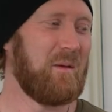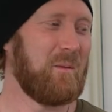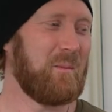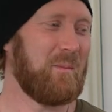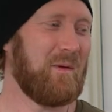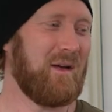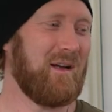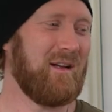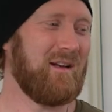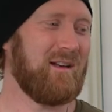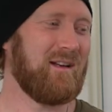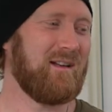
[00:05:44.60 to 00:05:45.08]

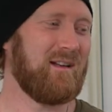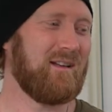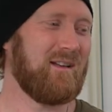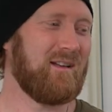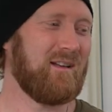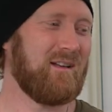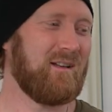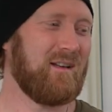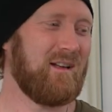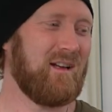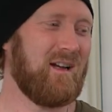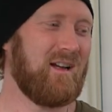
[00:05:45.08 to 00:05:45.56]
But
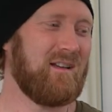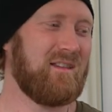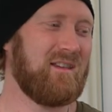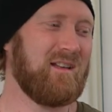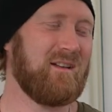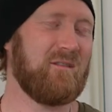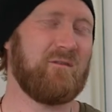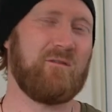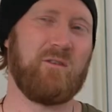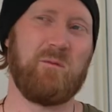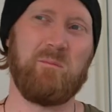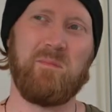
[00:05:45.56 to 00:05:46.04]
I
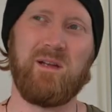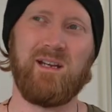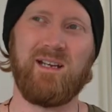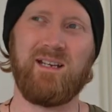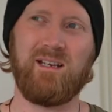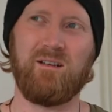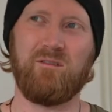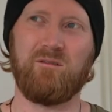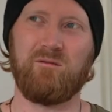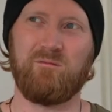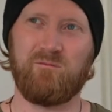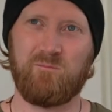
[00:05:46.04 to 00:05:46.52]
think for me,
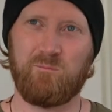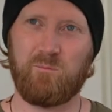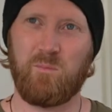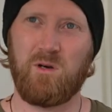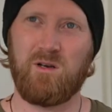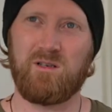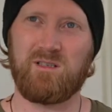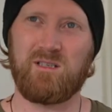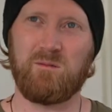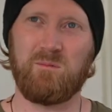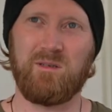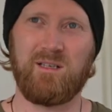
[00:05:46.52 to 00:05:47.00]
and
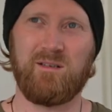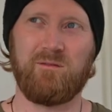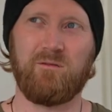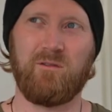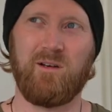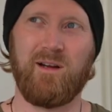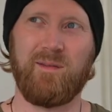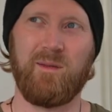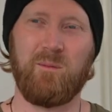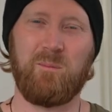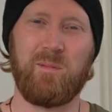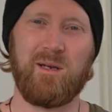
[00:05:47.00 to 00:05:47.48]
possibly
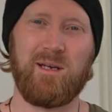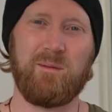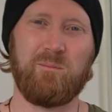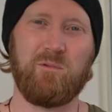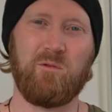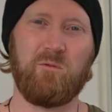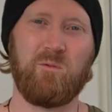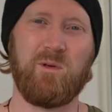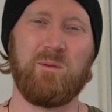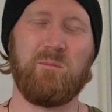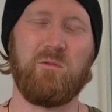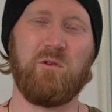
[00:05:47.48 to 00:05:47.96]
for other
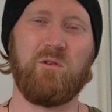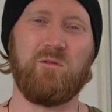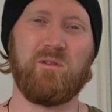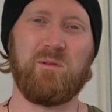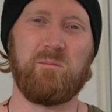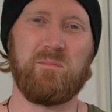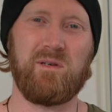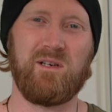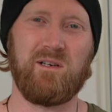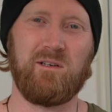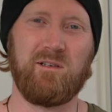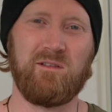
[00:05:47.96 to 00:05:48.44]
people, we're
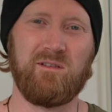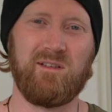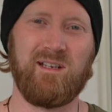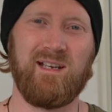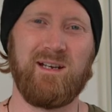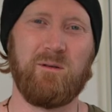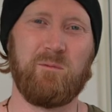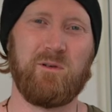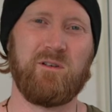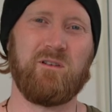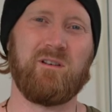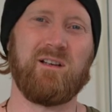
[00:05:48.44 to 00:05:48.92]
moving beyond
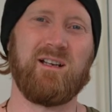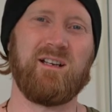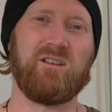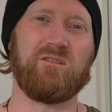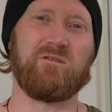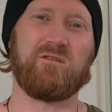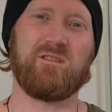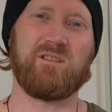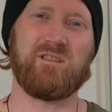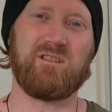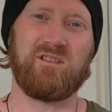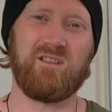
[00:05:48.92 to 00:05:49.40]
that. We're not
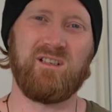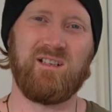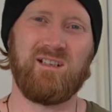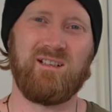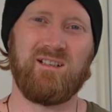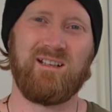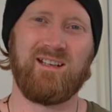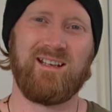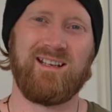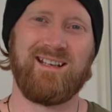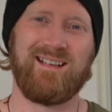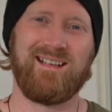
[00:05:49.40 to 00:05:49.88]

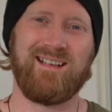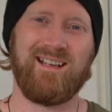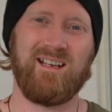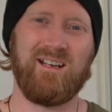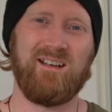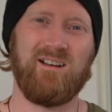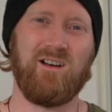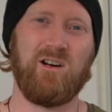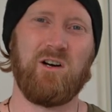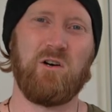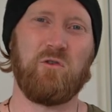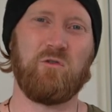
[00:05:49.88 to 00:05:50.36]
interested
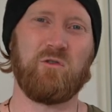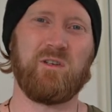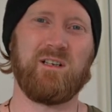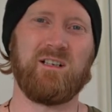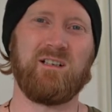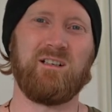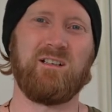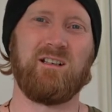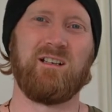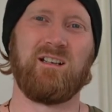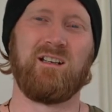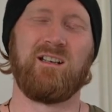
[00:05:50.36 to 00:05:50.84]
in
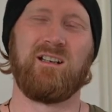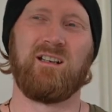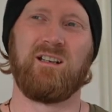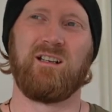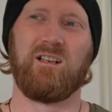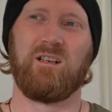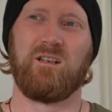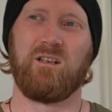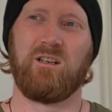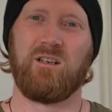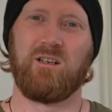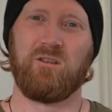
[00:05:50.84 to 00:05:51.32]
holding
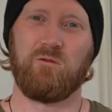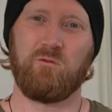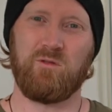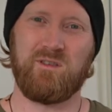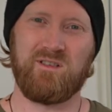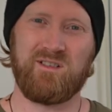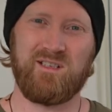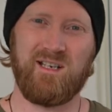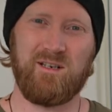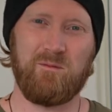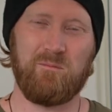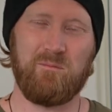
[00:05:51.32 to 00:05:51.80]

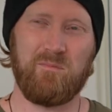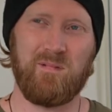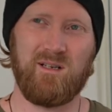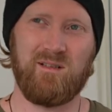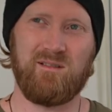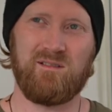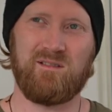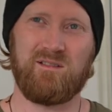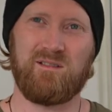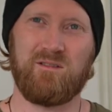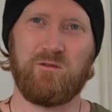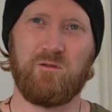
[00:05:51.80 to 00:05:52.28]

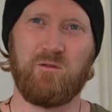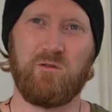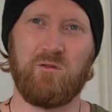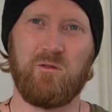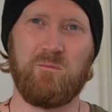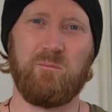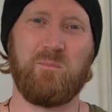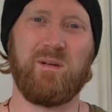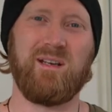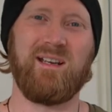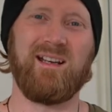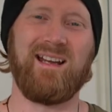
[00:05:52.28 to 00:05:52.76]
resentments or
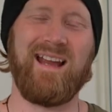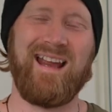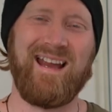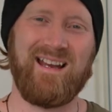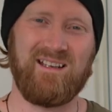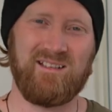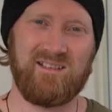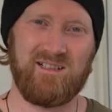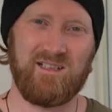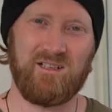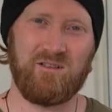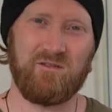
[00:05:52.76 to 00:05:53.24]
in being
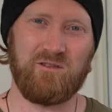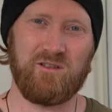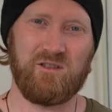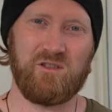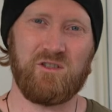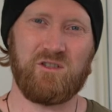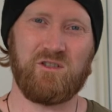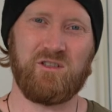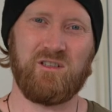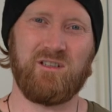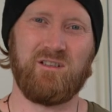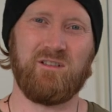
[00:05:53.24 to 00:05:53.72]

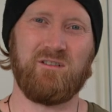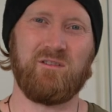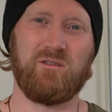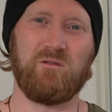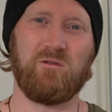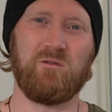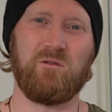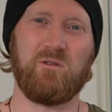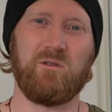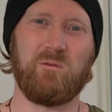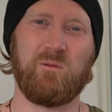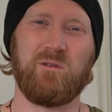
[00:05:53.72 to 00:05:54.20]
anti-Christian,
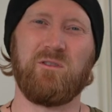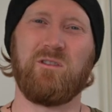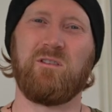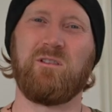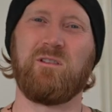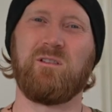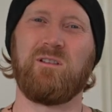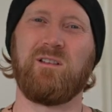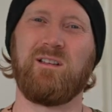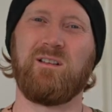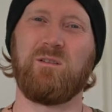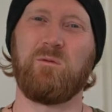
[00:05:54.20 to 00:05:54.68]
or
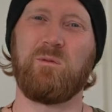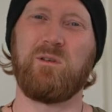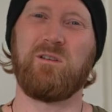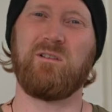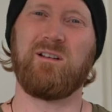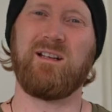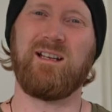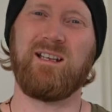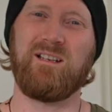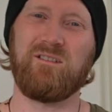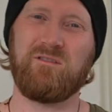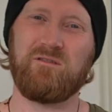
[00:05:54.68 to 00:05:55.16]
we're
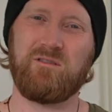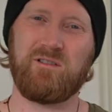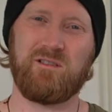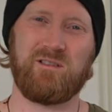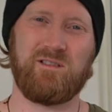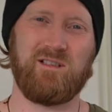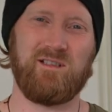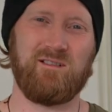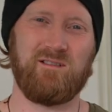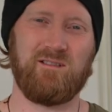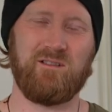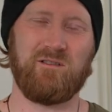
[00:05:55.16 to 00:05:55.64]
not
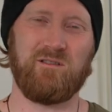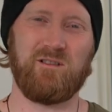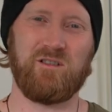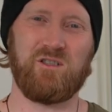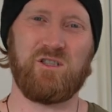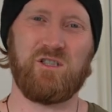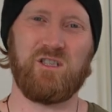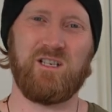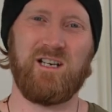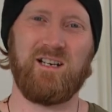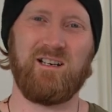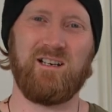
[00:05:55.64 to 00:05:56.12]
interested in
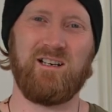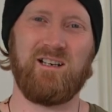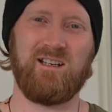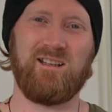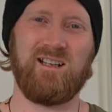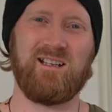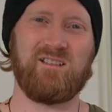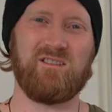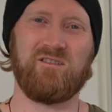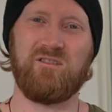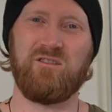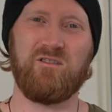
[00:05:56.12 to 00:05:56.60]
Christianity.
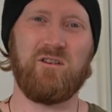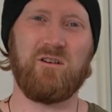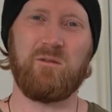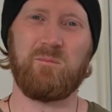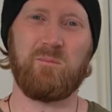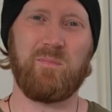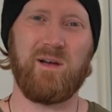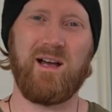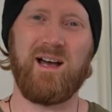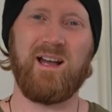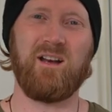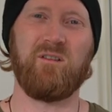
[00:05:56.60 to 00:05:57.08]
That's
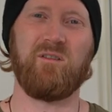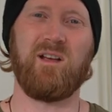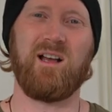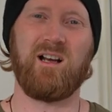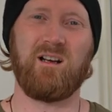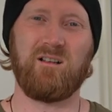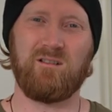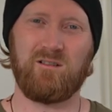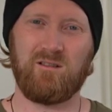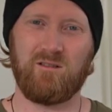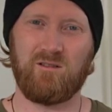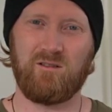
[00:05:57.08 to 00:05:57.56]
not part of
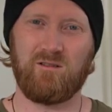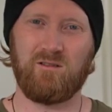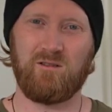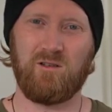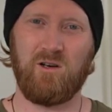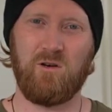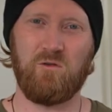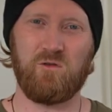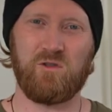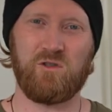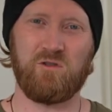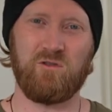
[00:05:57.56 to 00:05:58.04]
our
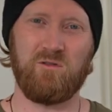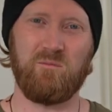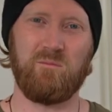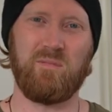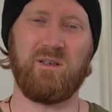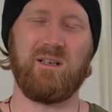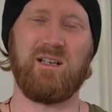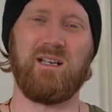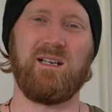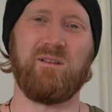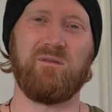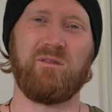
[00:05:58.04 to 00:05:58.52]
culture and
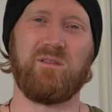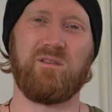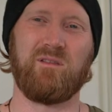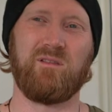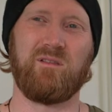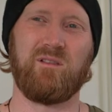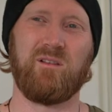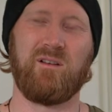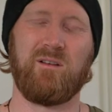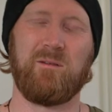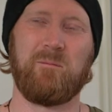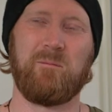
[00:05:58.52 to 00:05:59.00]
beliefs.